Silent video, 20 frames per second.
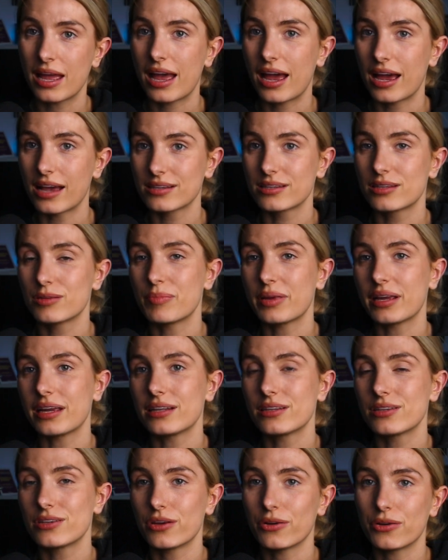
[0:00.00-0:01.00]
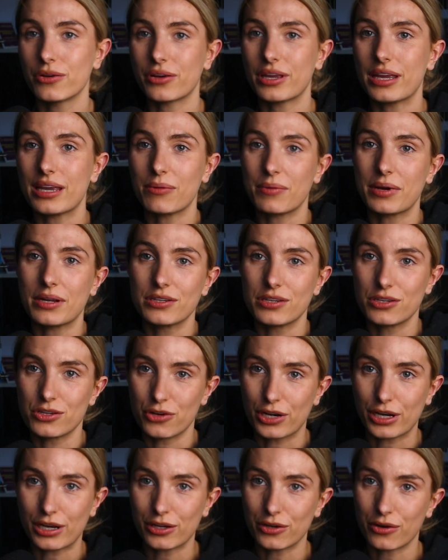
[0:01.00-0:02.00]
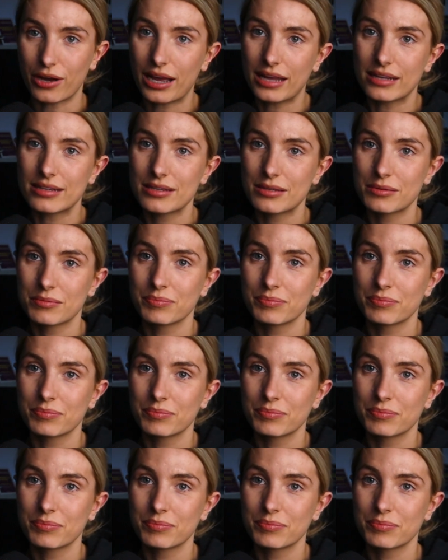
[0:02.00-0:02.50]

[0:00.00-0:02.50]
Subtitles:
has to be to your keyword to trigger your ad.